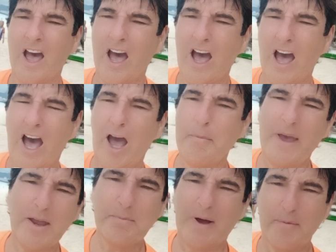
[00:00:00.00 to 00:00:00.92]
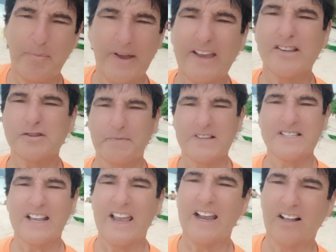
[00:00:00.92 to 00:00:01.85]
I made my biggest
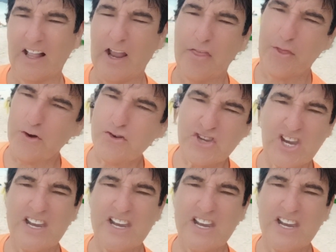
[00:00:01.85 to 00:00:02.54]
mistake like 13